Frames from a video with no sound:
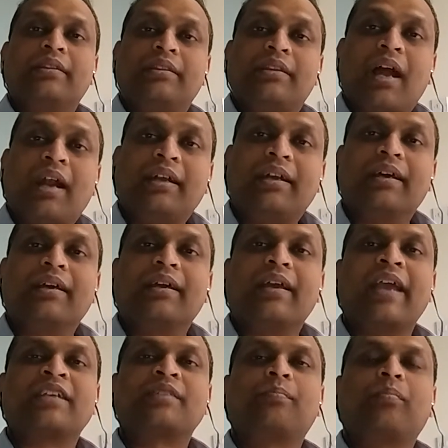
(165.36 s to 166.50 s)
That
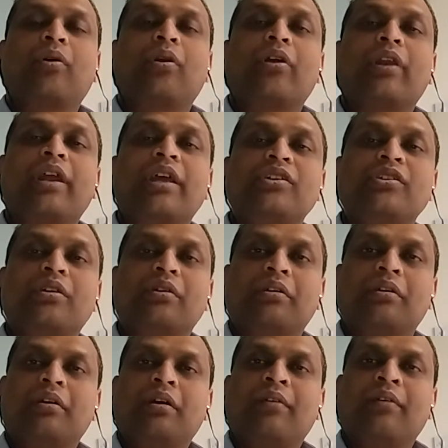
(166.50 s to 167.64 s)

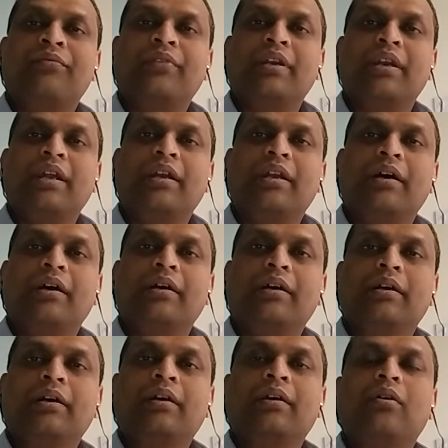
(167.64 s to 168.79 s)
exploration of the data
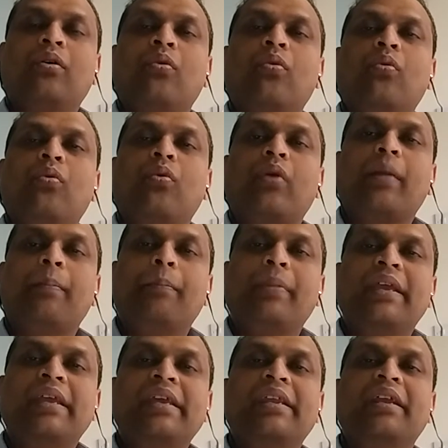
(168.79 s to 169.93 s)
over a
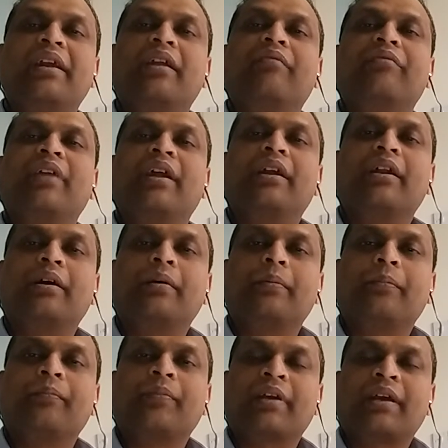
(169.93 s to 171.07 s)
period of data,
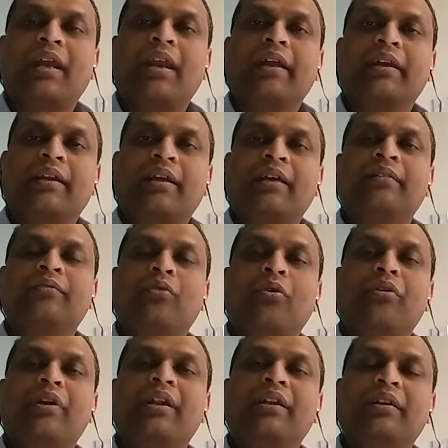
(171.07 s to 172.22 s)

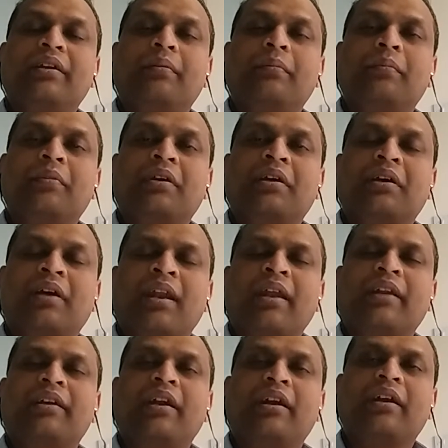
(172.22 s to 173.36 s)
over it
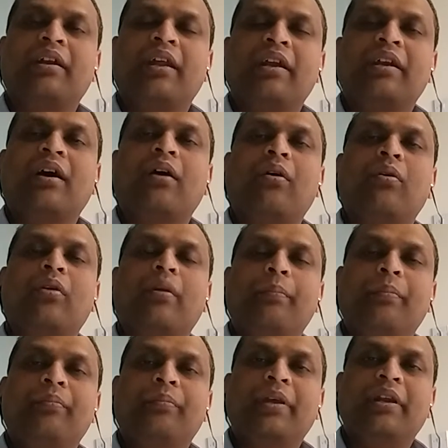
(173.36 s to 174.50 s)
collected data over
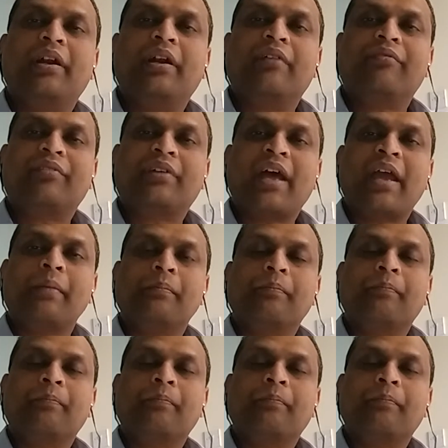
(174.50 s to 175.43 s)
a period of time,